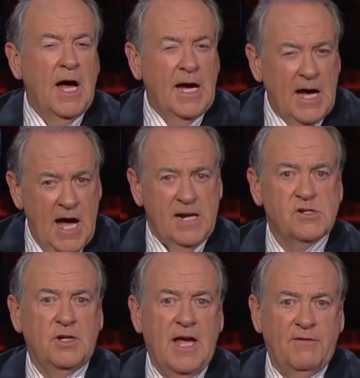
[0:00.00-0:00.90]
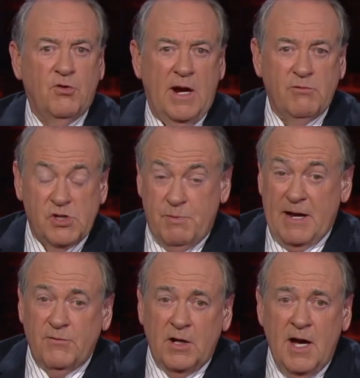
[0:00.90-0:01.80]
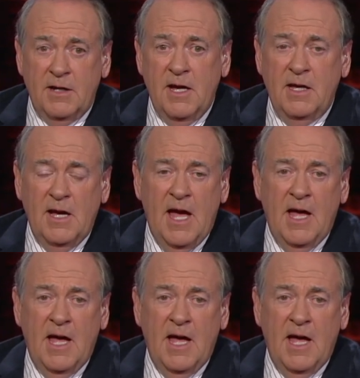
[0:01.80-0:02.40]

I honestly have great respect for Kanye,